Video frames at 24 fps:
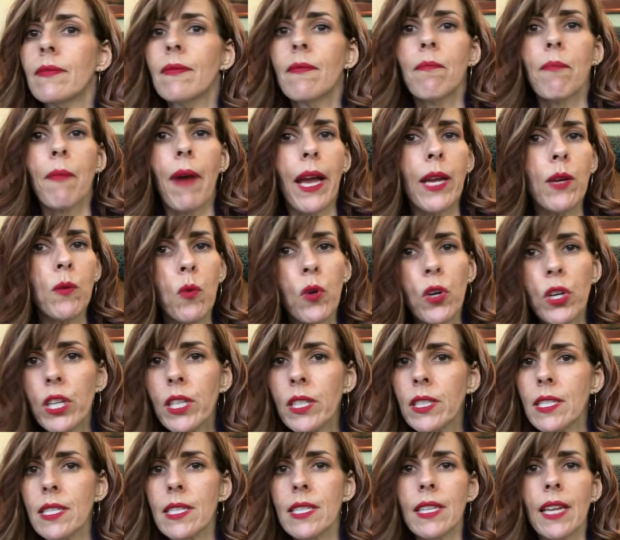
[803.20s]
my
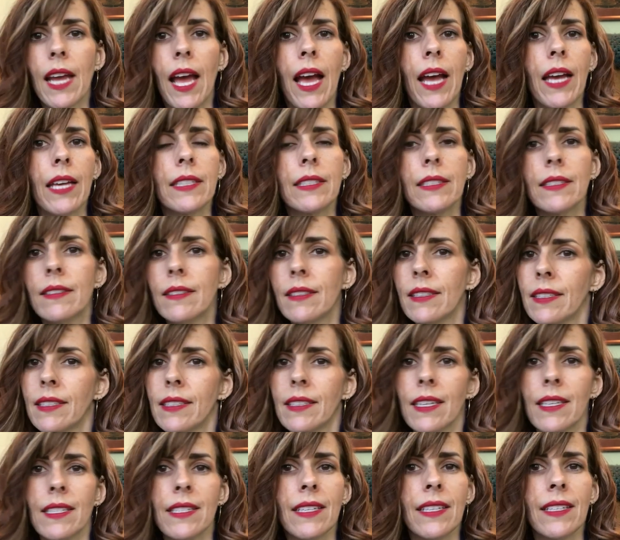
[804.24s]
work does not, it
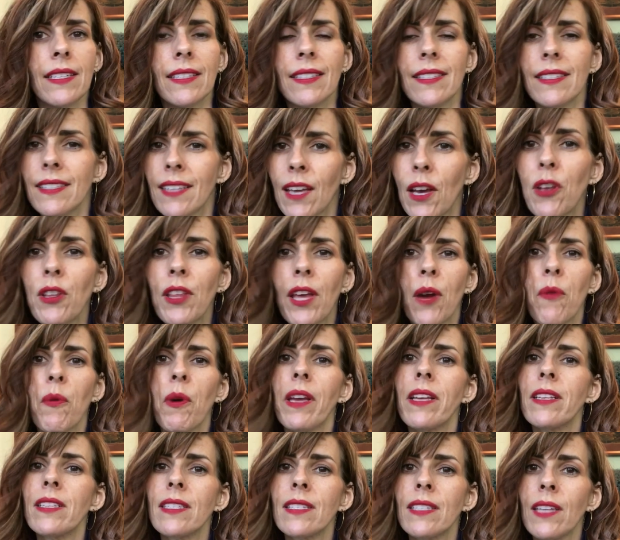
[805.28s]
doesn't sell that
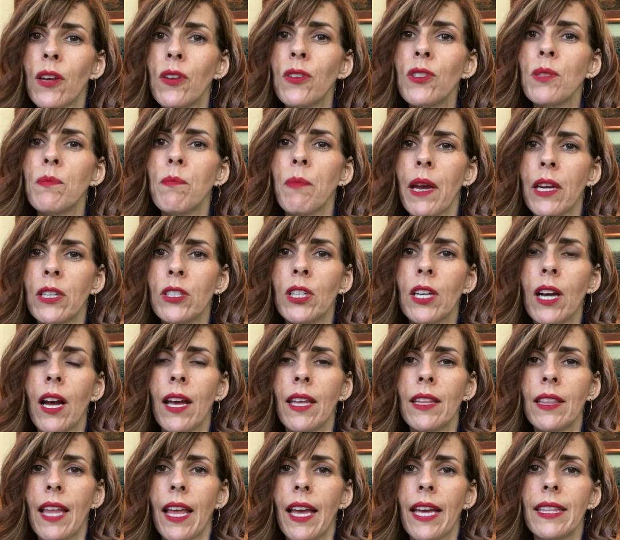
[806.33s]
way. It sells better
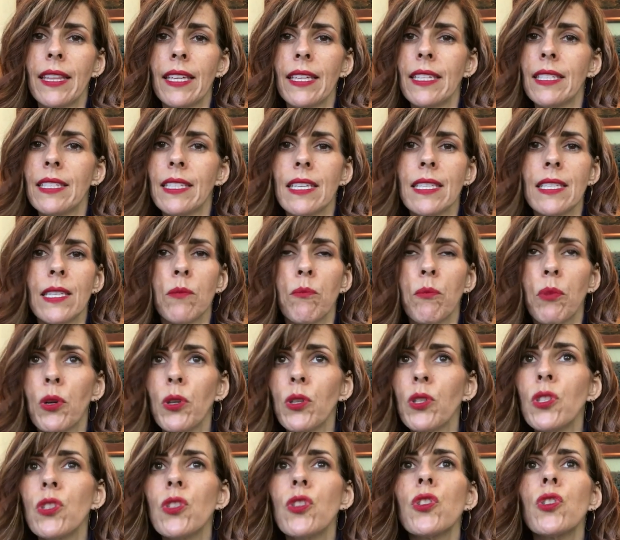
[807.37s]
online than it does in
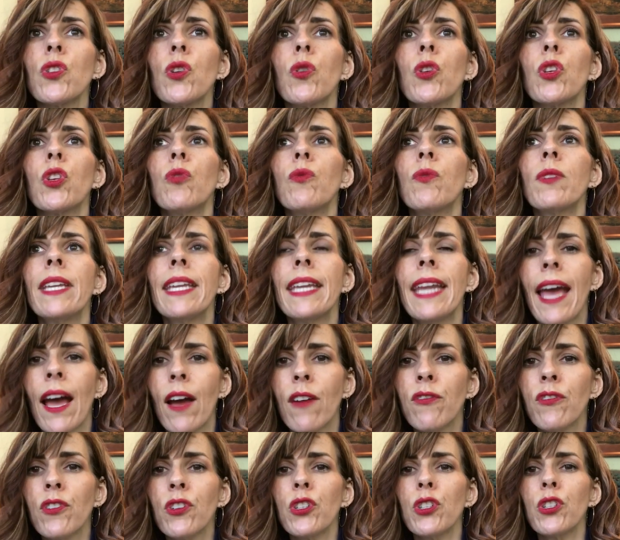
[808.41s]
person. So you
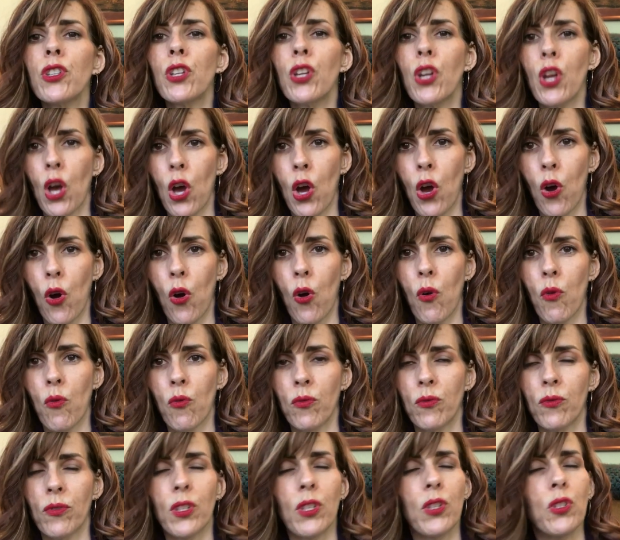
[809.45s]
never
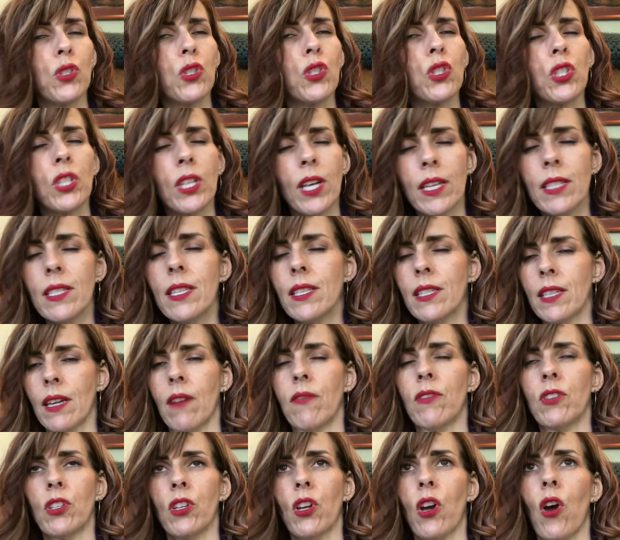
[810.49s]
know. You just
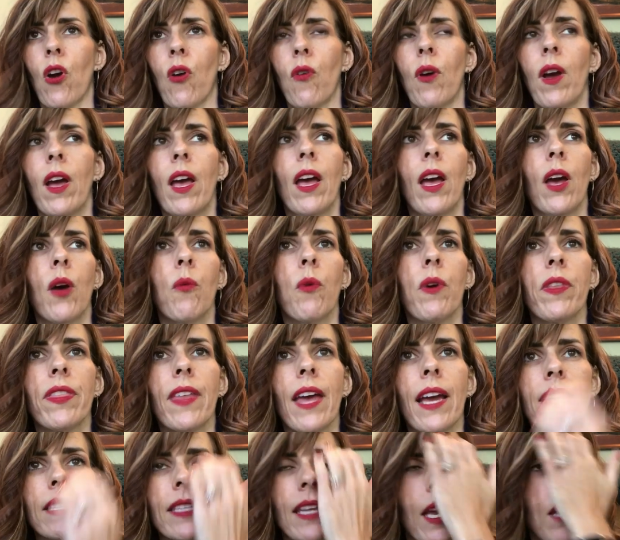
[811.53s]
never know with
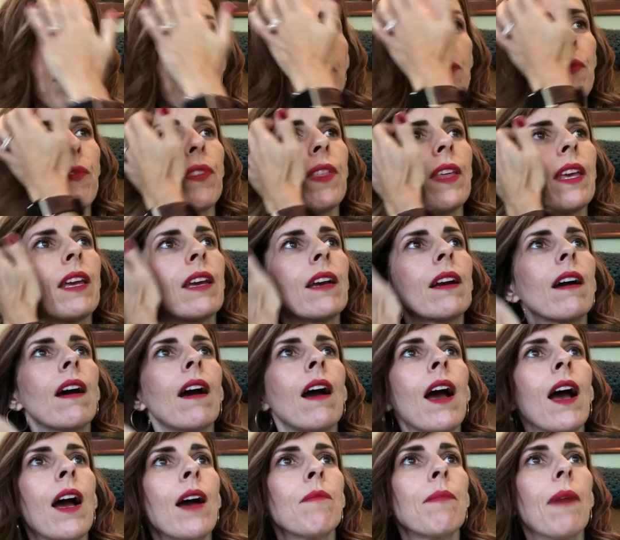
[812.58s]
that type of thing.
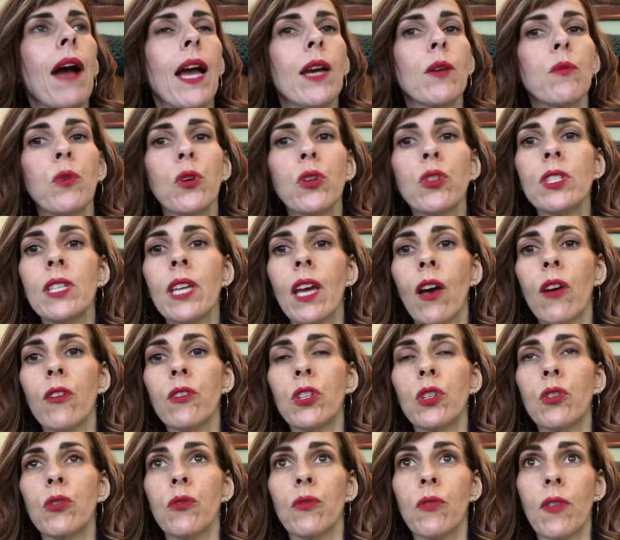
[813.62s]
Um, I will tell
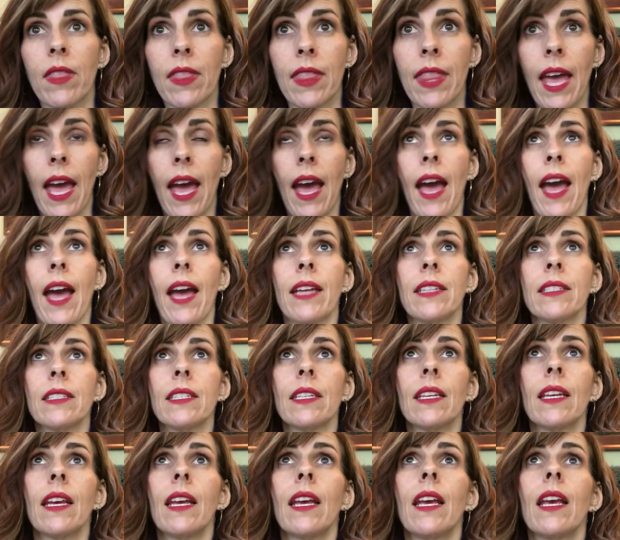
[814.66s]
you that